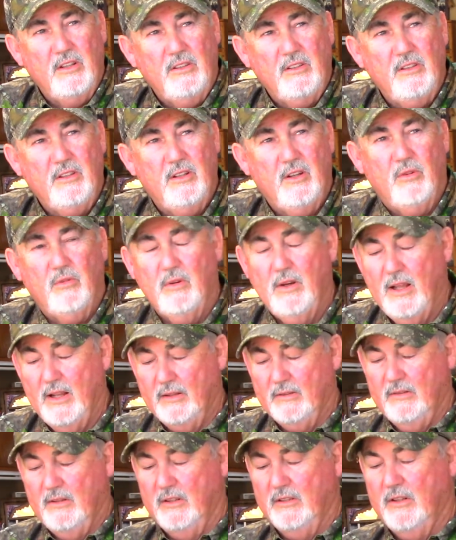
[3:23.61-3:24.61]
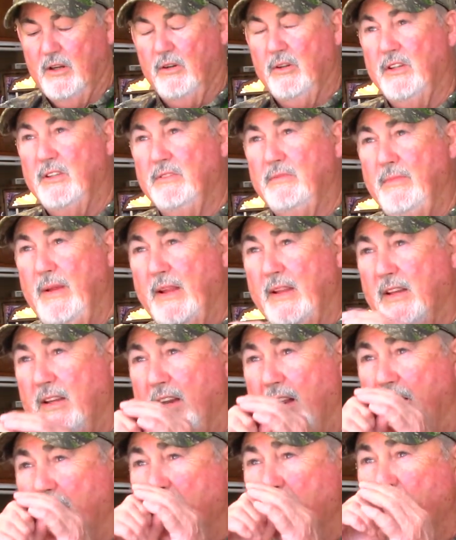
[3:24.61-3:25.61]
Like the turkeys making
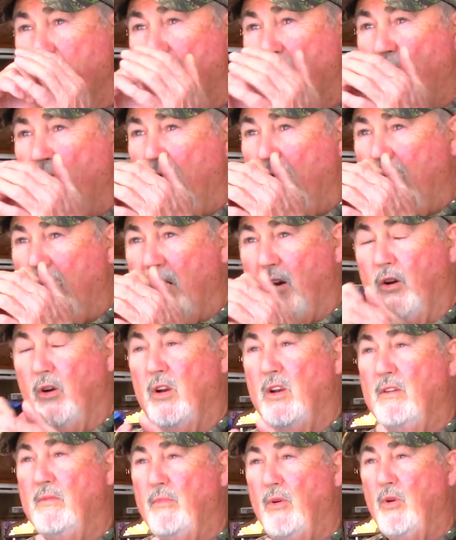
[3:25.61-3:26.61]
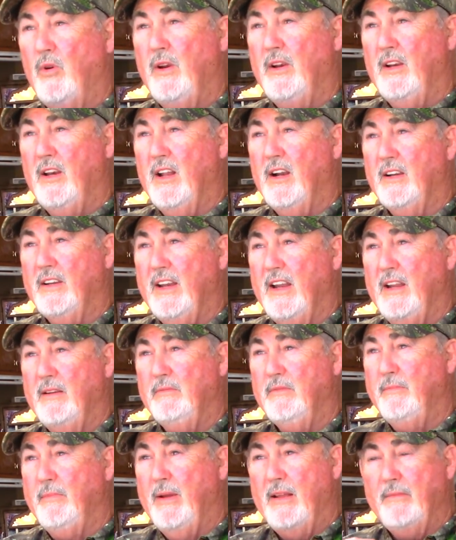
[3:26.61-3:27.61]
that early in the morning. A lot of times
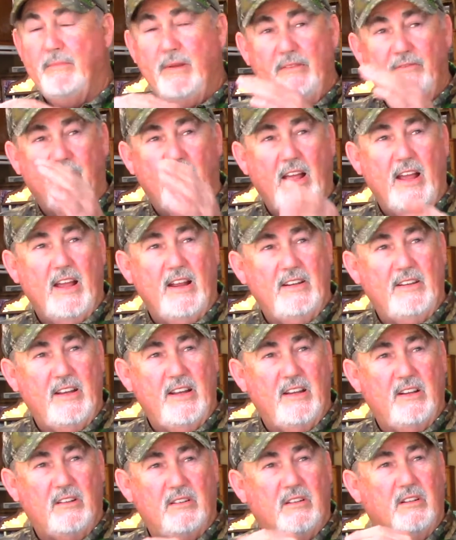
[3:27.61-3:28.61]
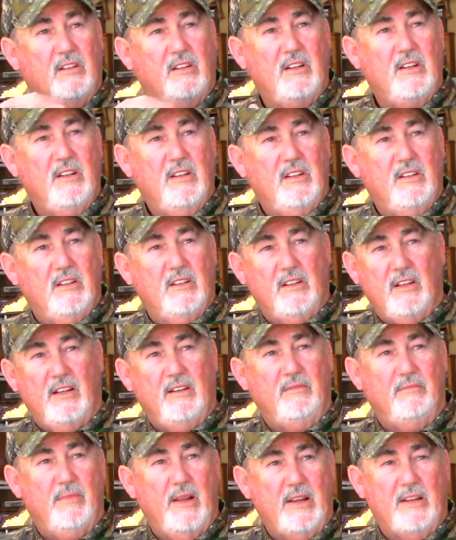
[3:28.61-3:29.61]
they might be flying down
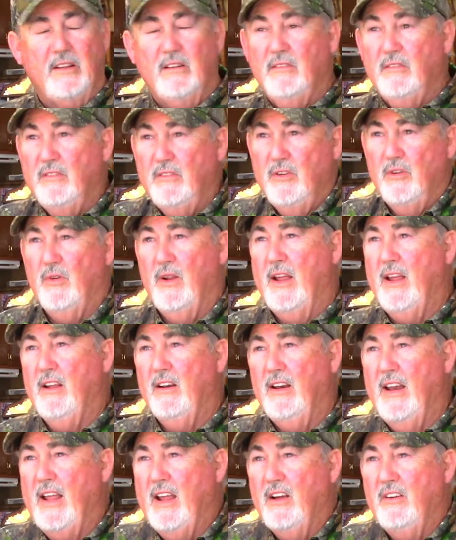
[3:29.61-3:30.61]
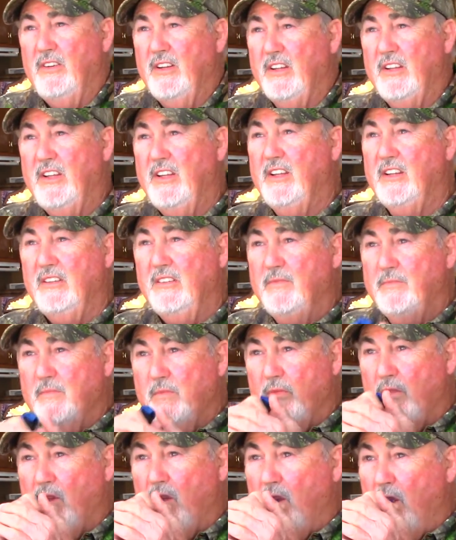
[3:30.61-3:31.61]
and making, how loud they get.
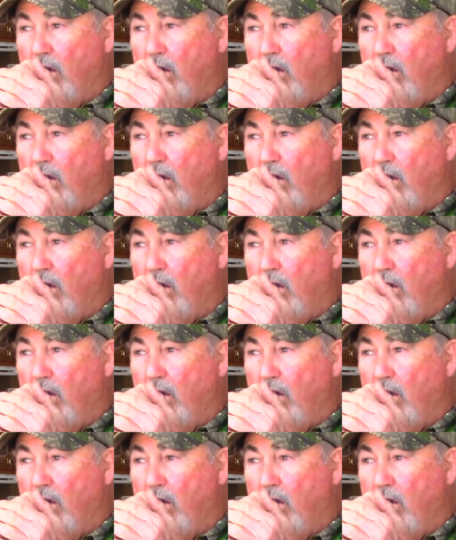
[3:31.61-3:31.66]
Mm-hmm.